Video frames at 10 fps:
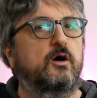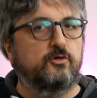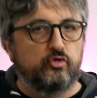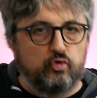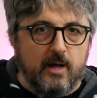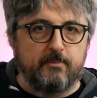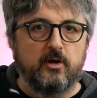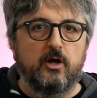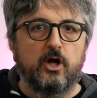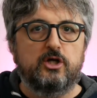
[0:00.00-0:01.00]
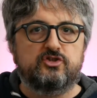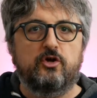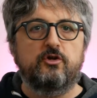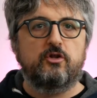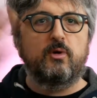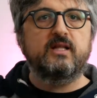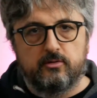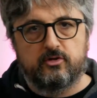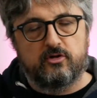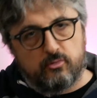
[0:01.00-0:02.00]
on the swap, so another one
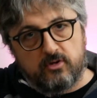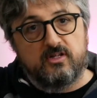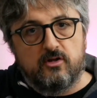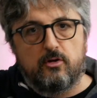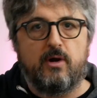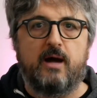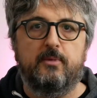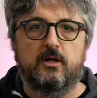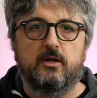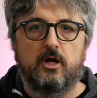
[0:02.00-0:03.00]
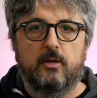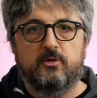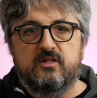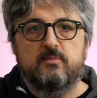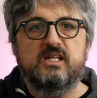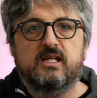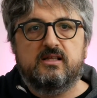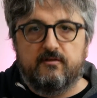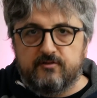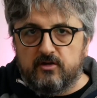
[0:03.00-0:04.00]
can run in the RAM. But
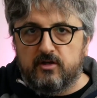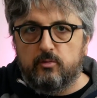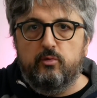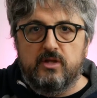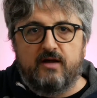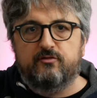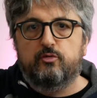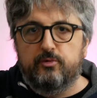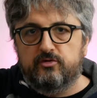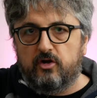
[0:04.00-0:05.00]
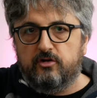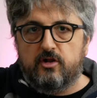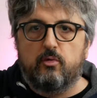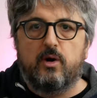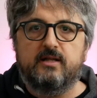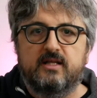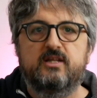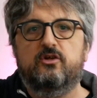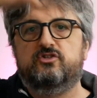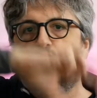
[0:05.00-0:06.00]
immediately after, we will have to put another one
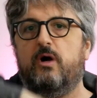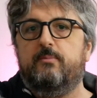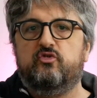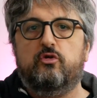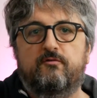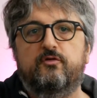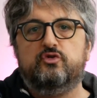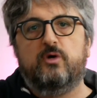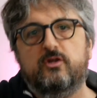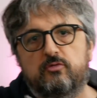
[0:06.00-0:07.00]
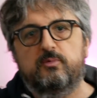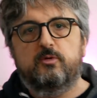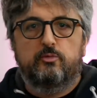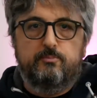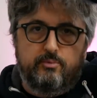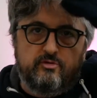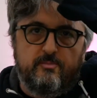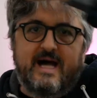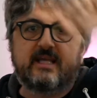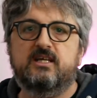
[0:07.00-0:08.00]
in the swap, so the first one can be put
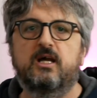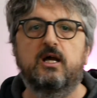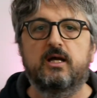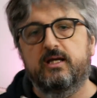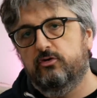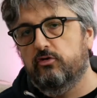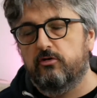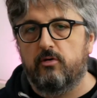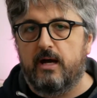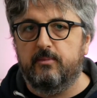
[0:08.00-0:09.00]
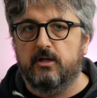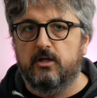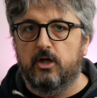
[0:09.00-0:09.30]
back into the RAM.